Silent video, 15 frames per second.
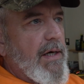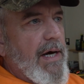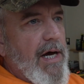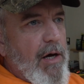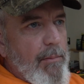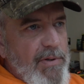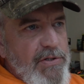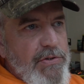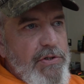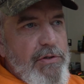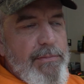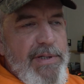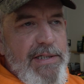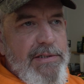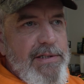How much do
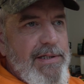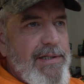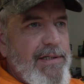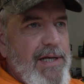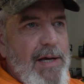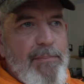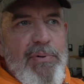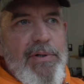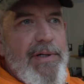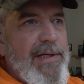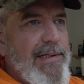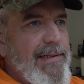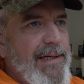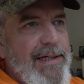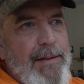you mix in? I put
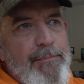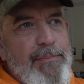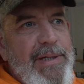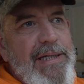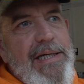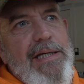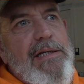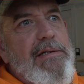in like a big